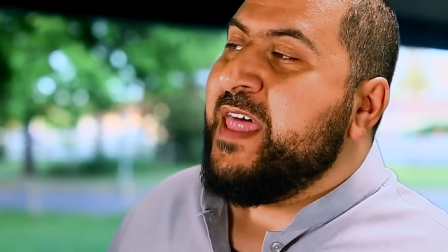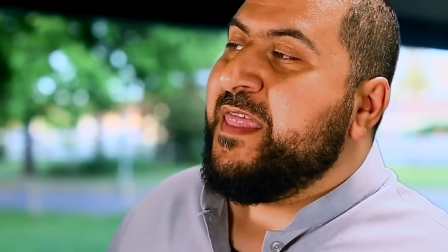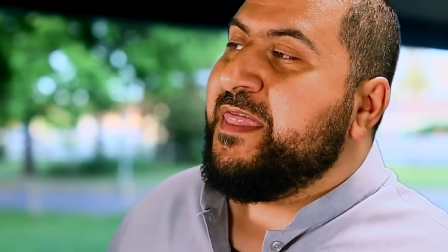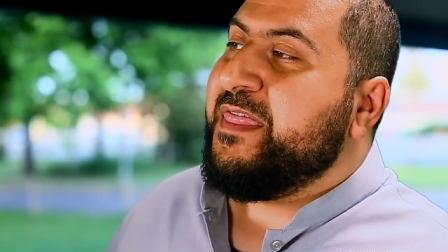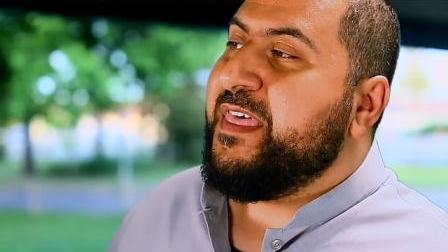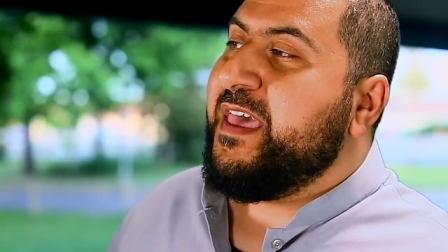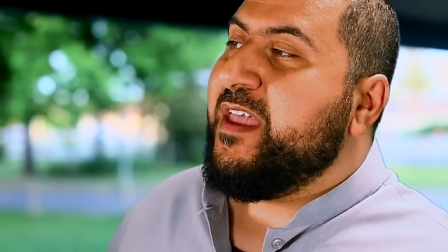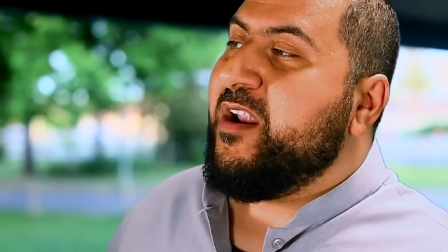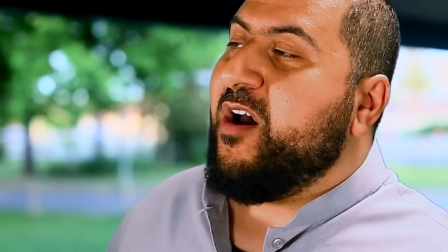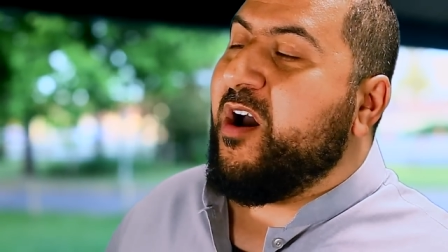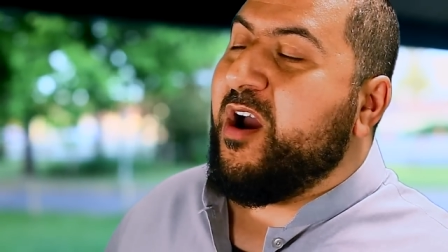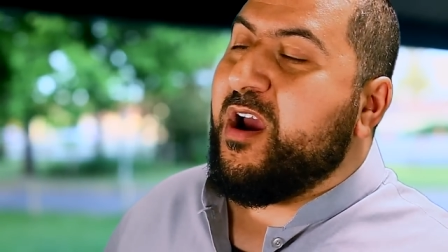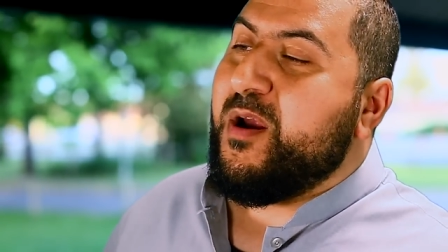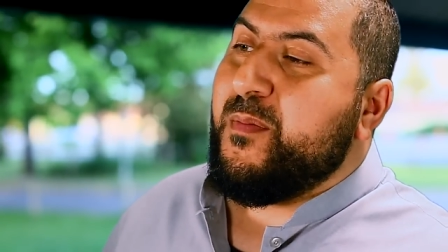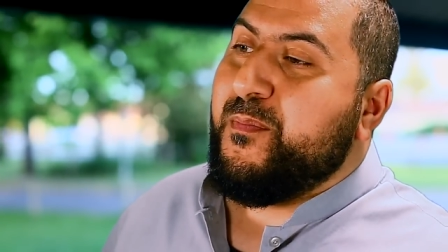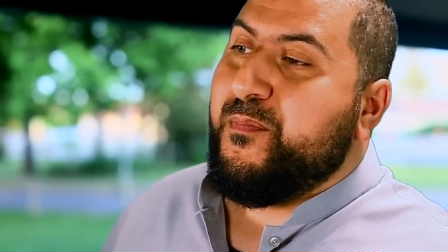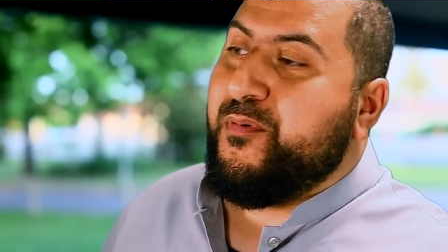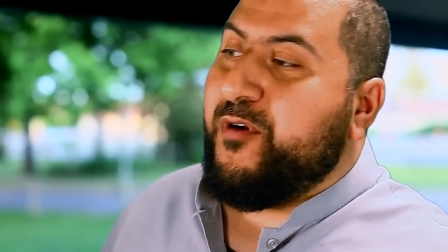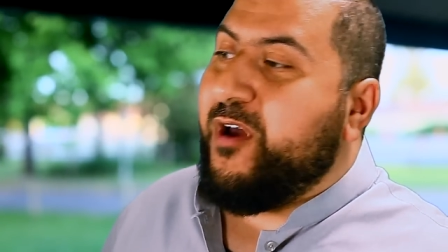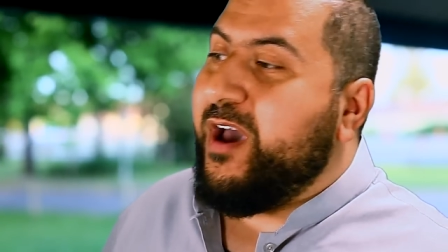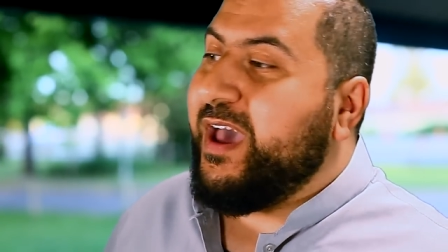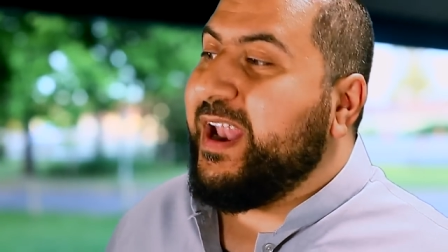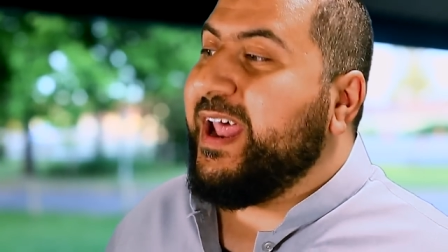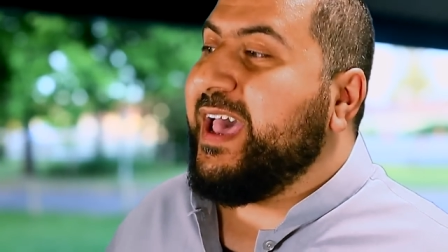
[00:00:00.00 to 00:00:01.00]
that are
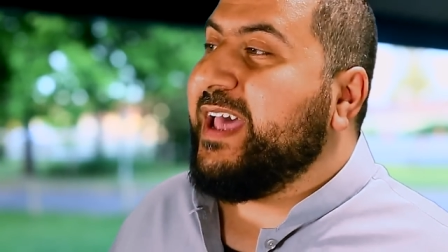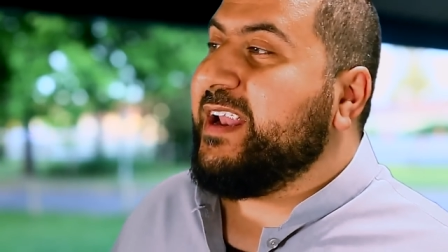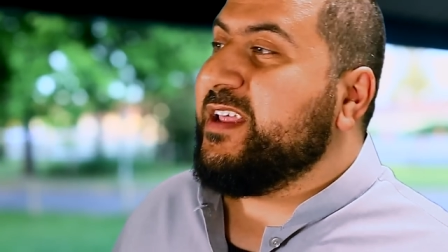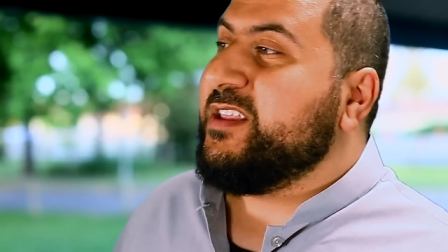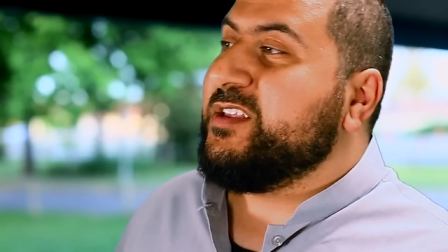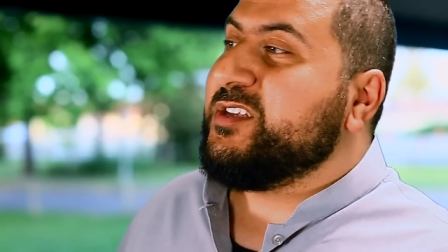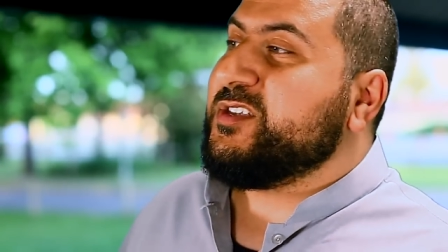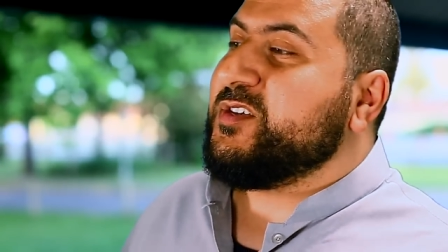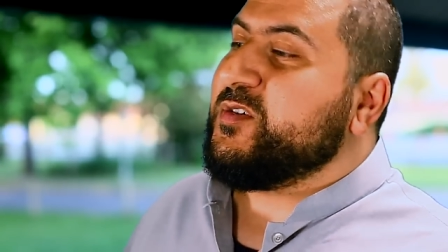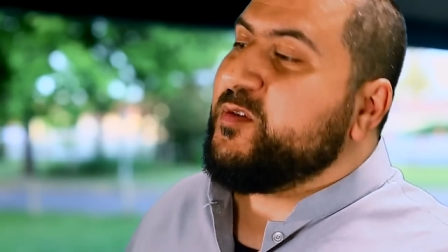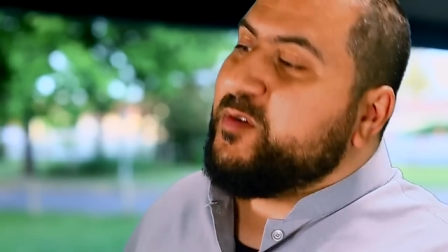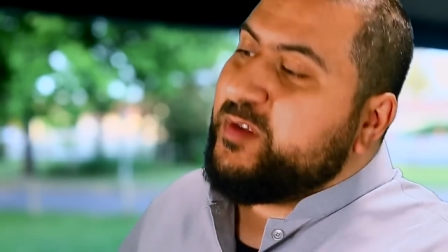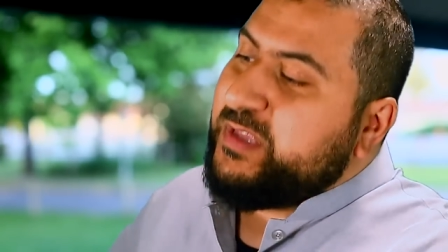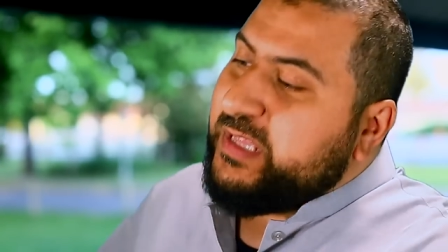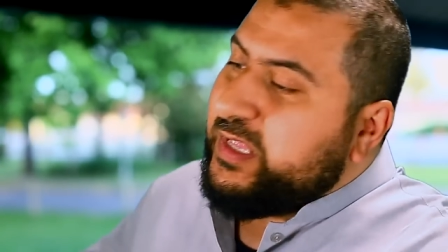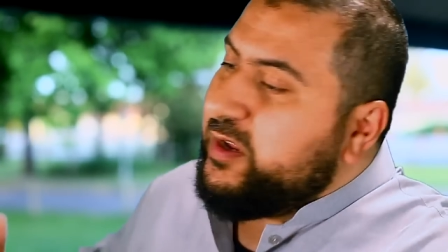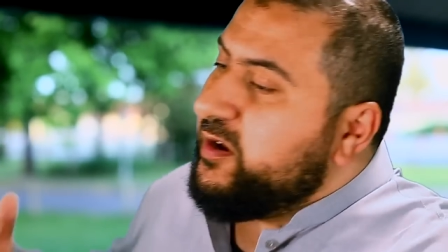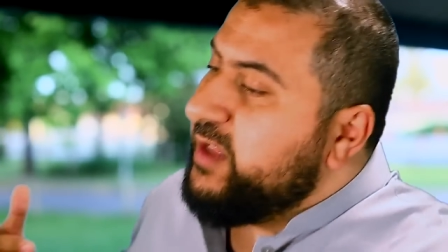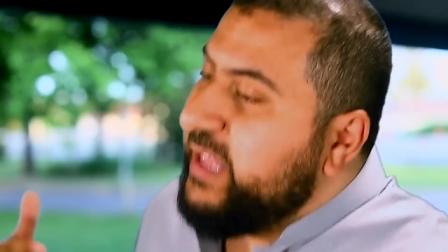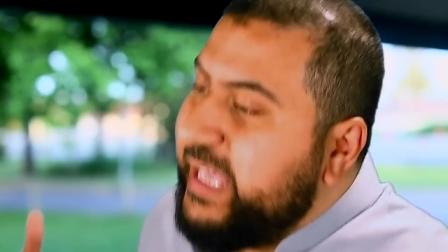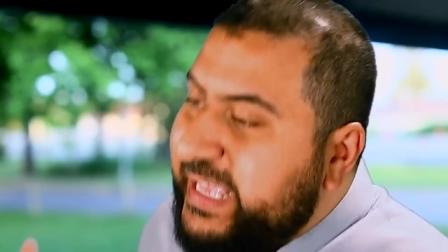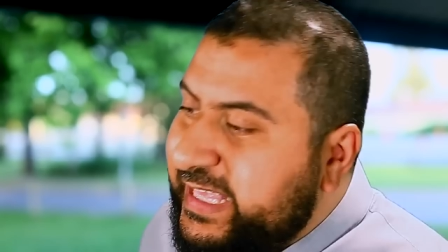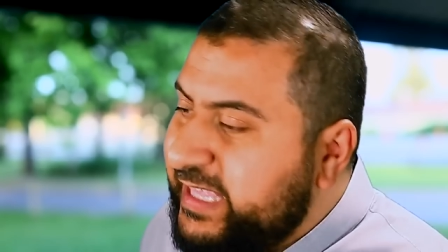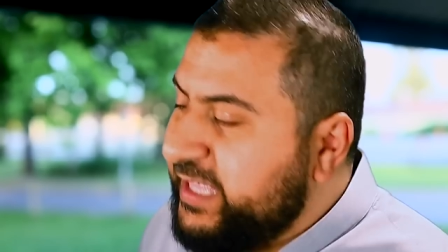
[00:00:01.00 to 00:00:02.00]
brought out of the school and
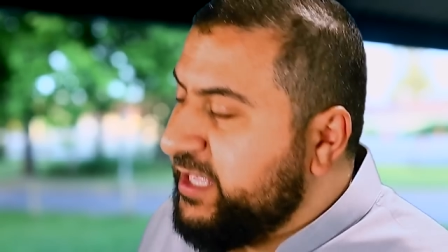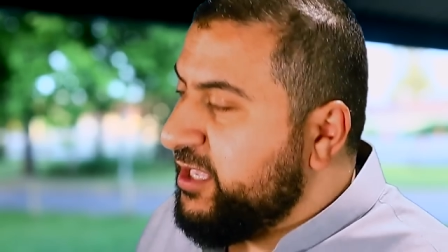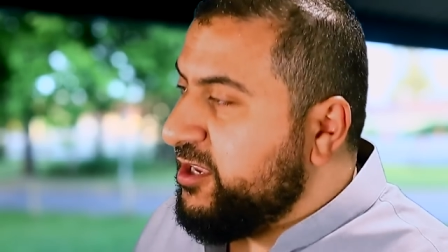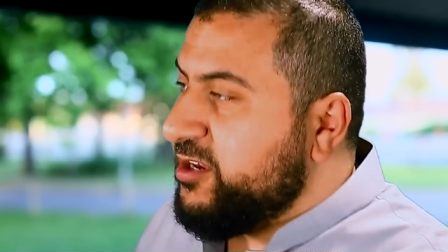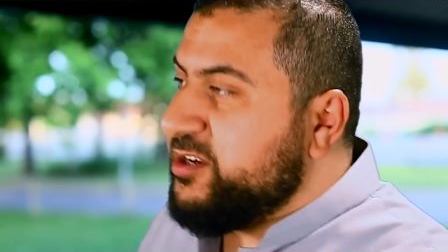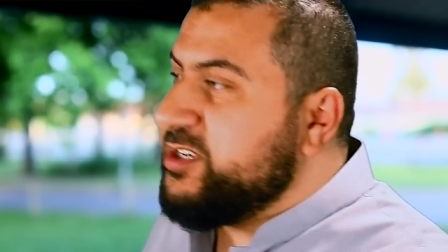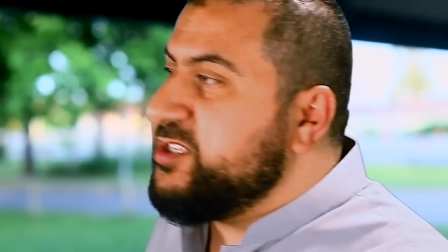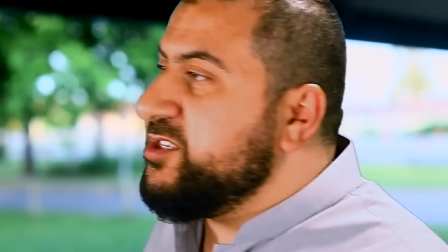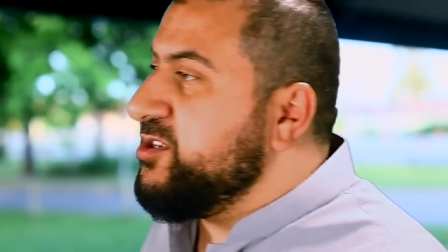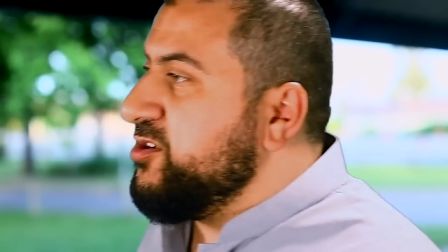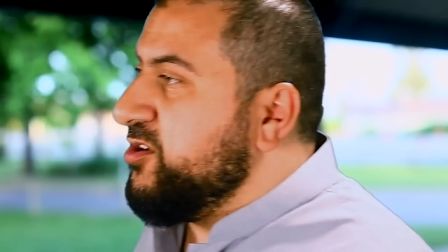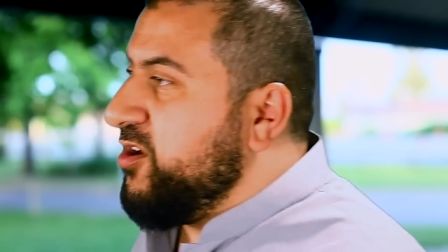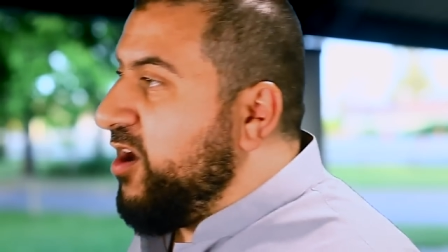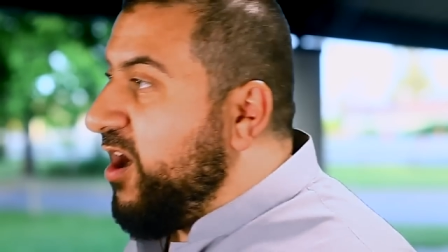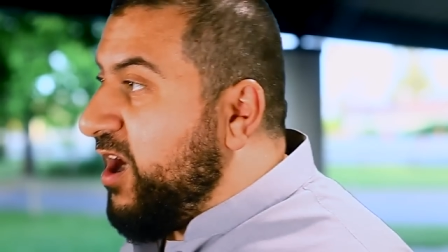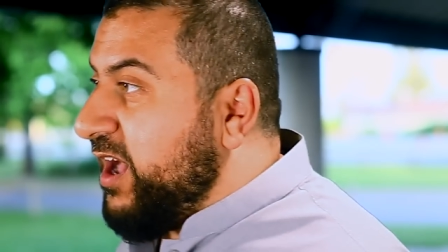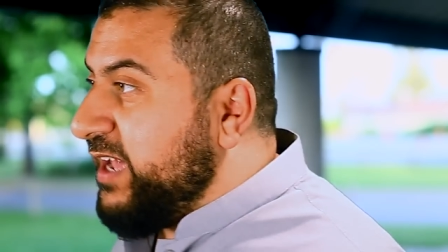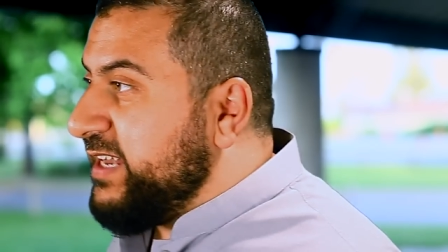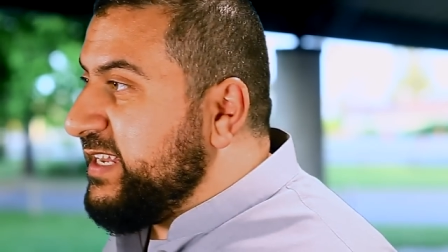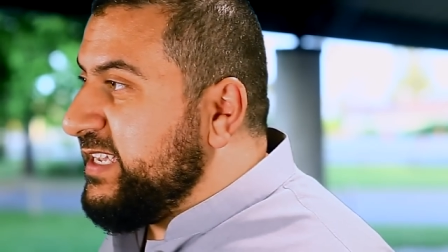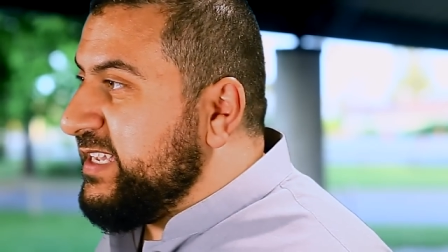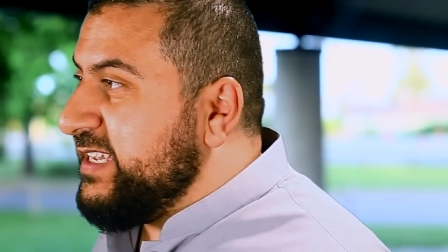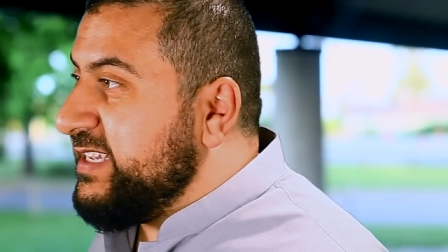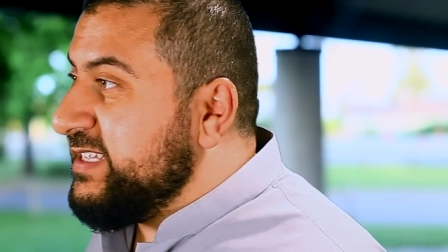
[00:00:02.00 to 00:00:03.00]
they're like, here's your
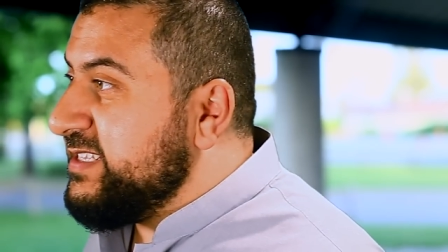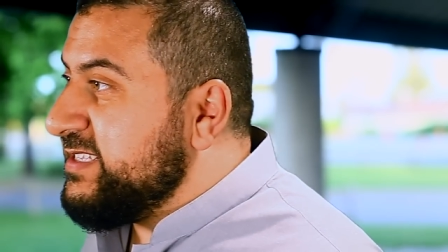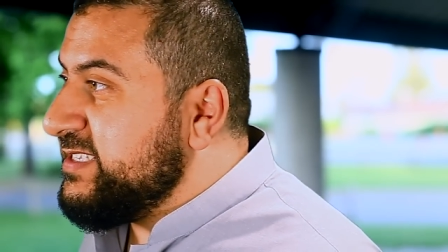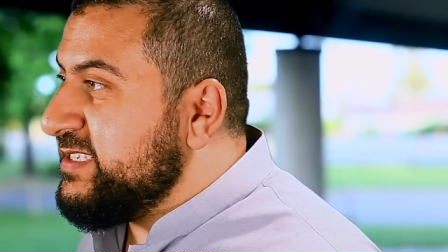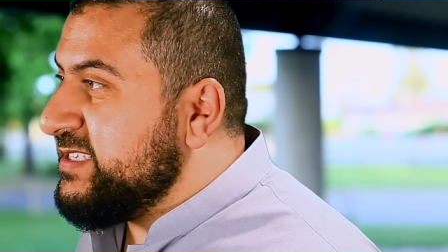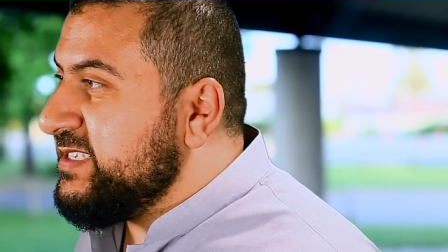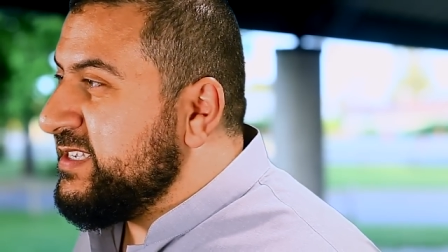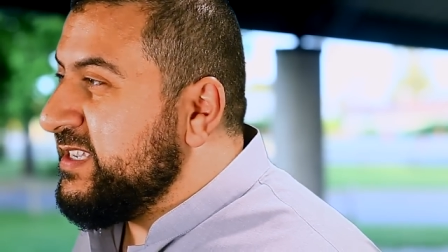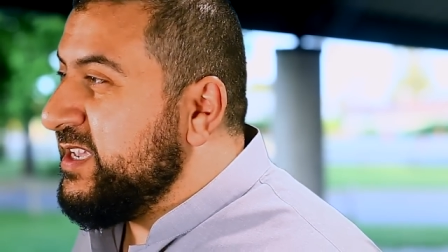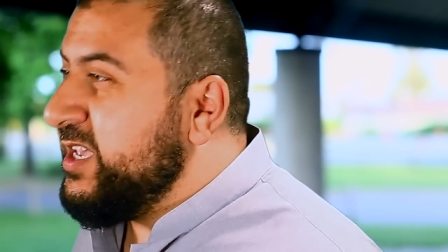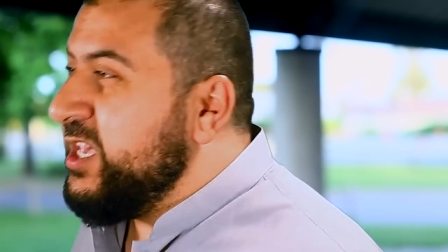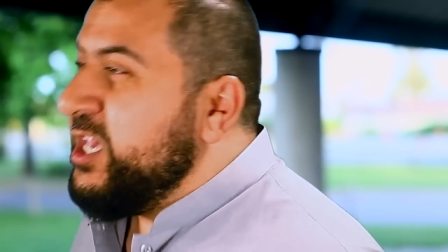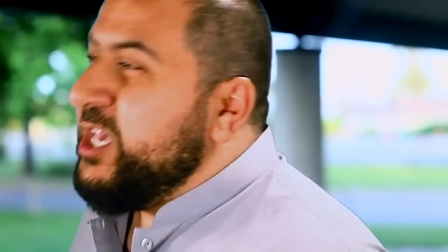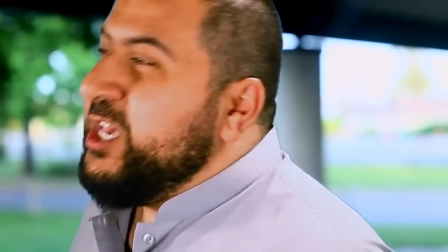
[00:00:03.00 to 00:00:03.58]
audience.